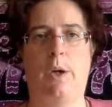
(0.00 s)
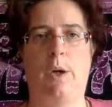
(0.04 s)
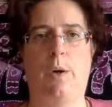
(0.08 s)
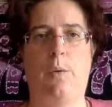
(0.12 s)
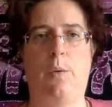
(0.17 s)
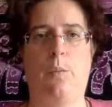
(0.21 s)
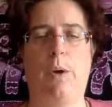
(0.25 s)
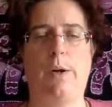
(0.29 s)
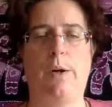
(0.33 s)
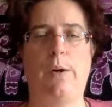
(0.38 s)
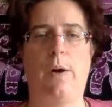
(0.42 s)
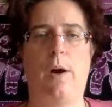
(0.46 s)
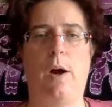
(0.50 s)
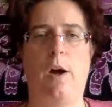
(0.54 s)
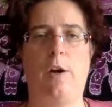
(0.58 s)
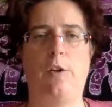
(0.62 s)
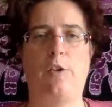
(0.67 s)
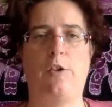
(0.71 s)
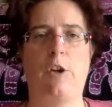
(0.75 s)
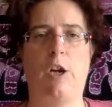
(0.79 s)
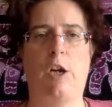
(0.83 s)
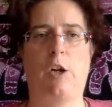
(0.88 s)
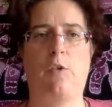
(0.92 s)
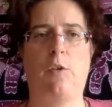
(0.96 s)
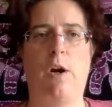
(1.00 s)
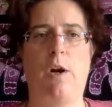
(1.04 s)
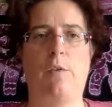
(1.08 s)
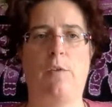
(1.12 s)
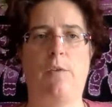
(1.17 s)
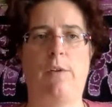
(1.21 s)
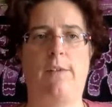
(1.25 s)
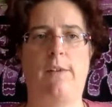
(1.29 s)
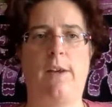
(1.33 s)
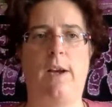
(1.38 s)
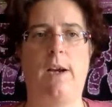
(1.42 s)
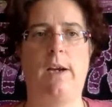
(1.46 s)
where your heart chakra
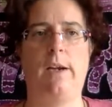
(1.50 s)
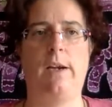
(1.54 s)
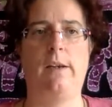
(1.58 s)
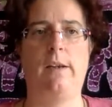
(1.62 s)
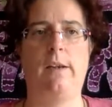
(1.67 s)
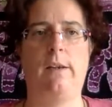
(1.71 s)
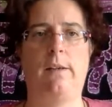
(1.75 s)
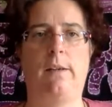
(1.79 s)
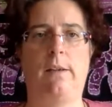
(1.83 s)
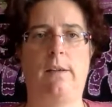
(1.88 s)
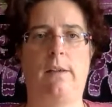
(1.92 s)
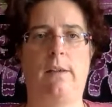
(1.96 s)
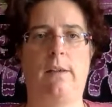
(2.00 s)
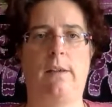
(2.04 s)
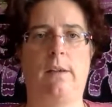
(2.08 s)
resides.